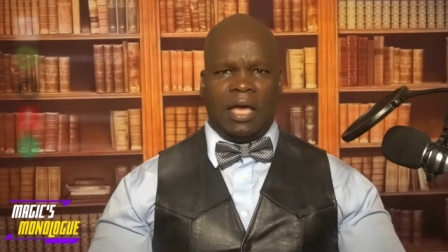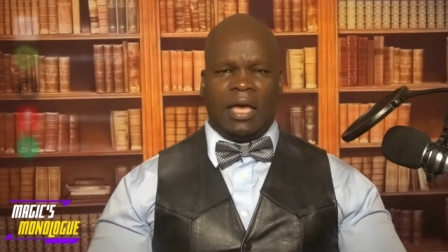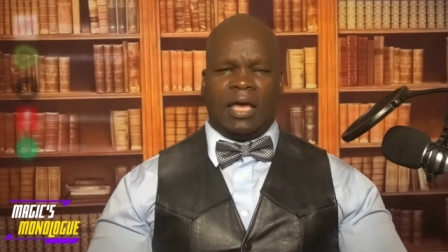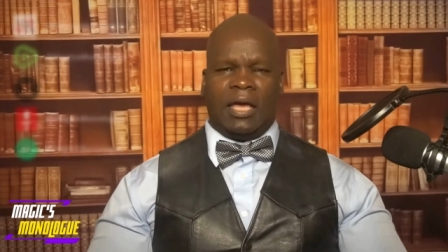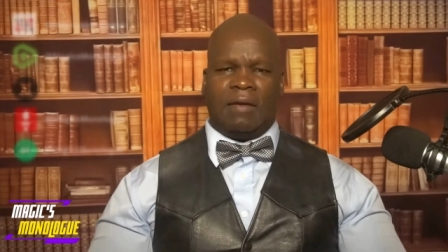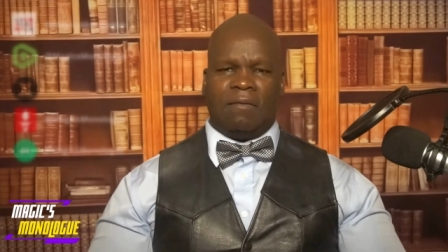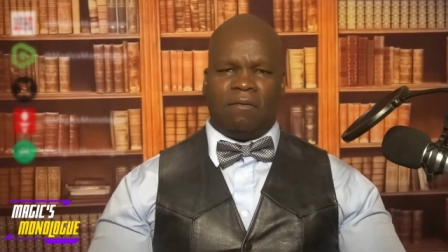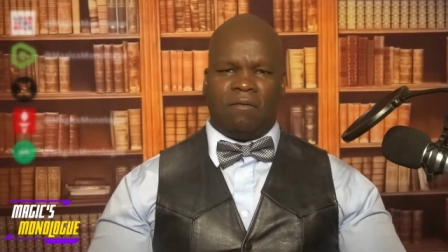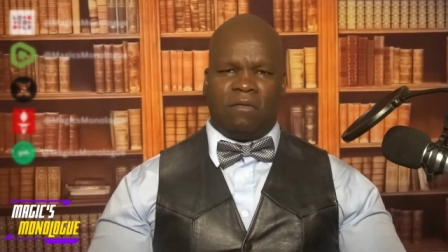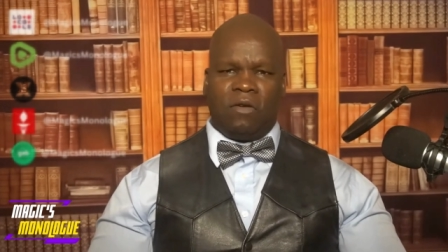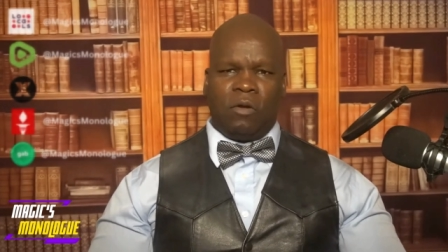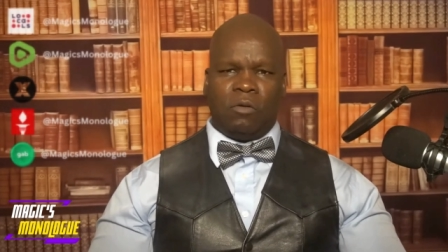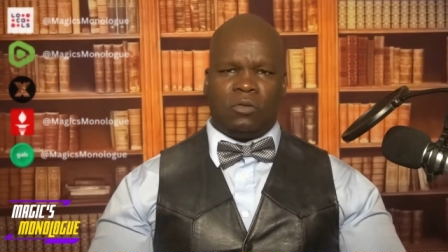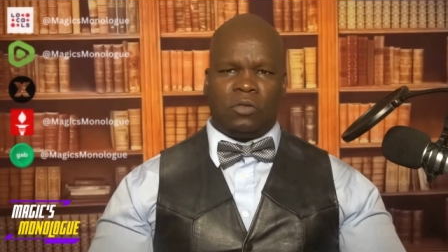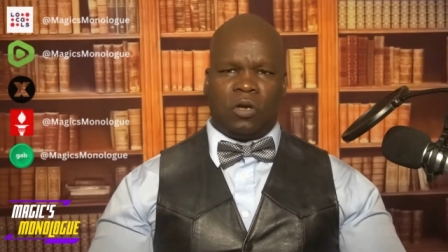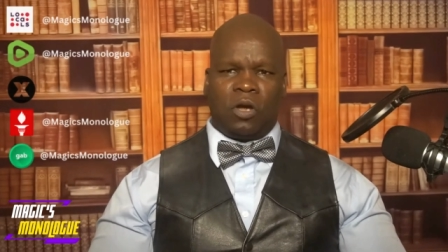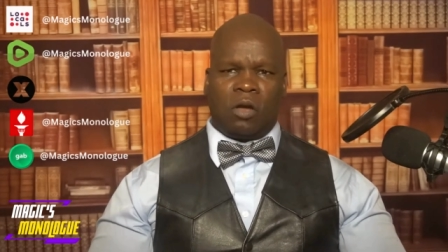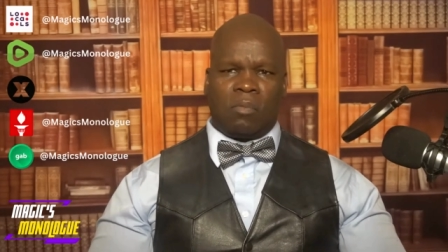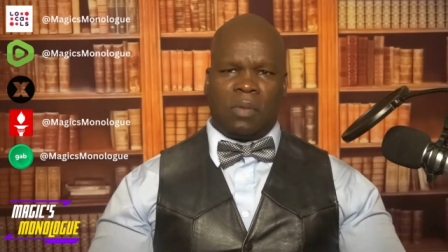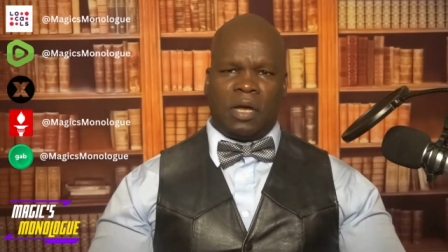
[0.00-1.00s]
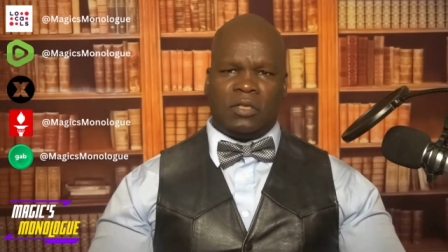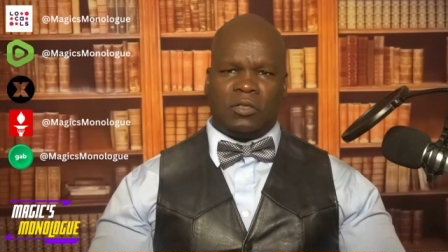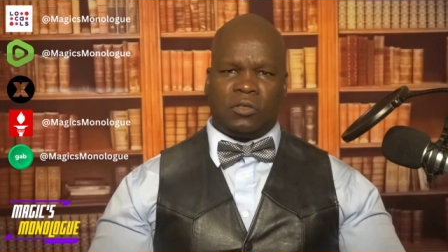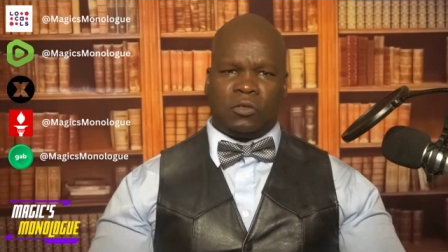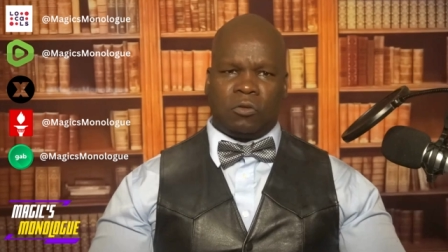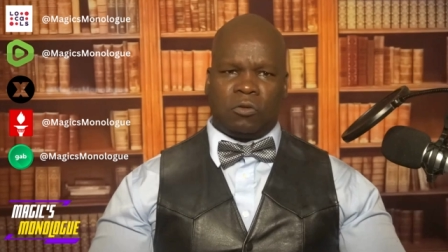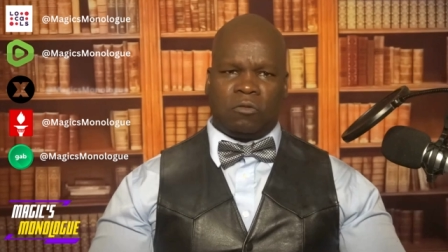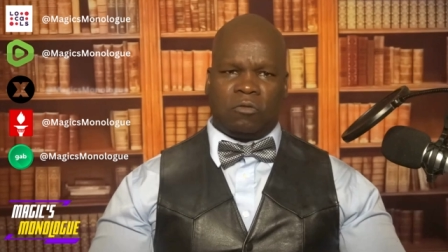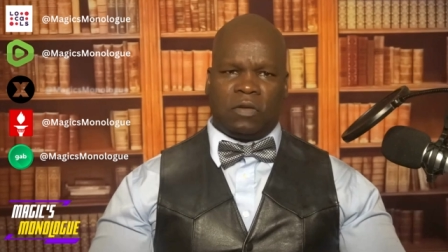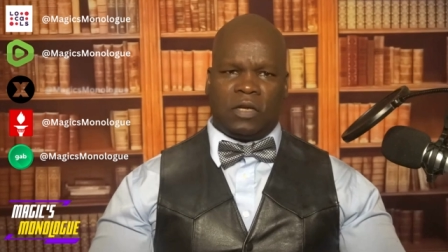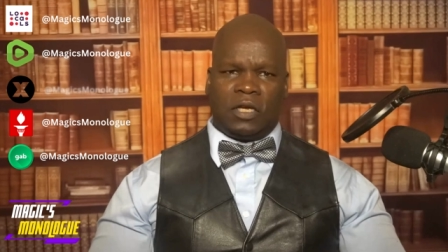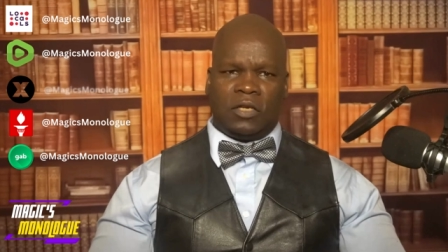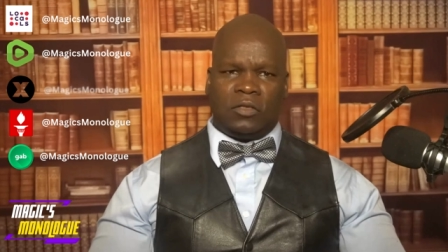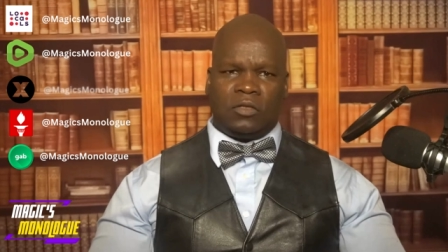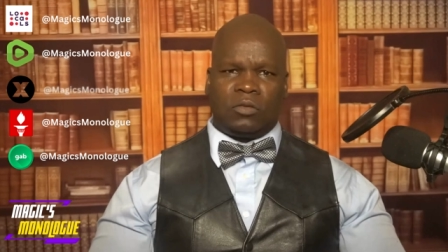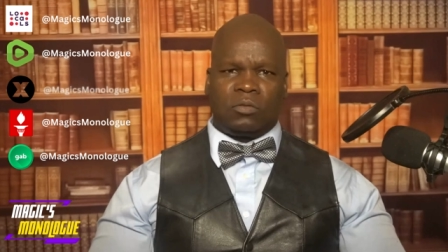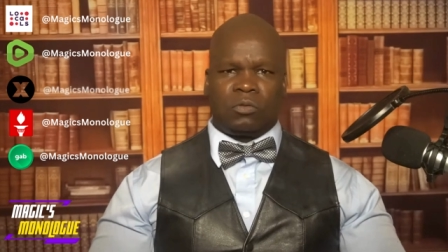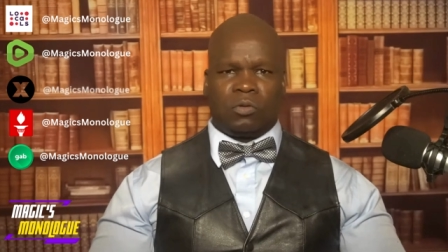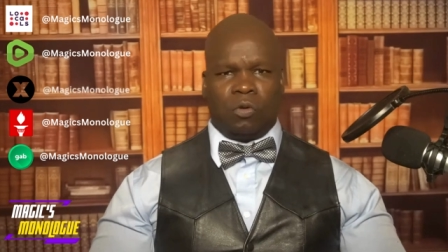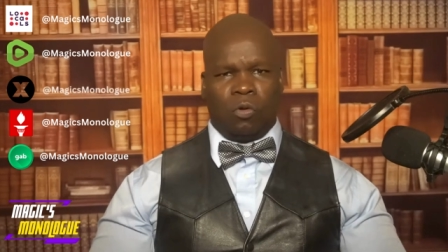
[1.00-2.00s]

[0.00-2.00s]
and vote on my surveys,